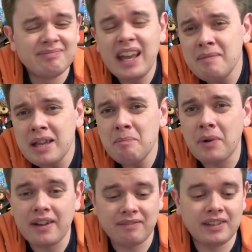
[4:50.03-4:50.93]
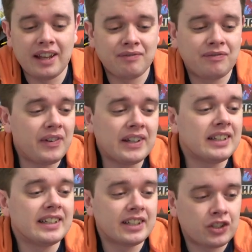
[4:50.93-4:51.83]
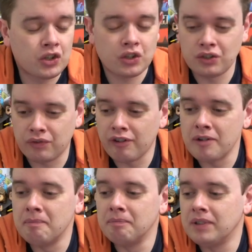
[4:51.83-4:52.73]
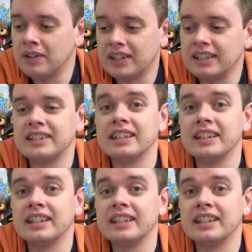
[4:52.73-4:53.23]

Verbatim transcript: maybe but i i feel like just from you know the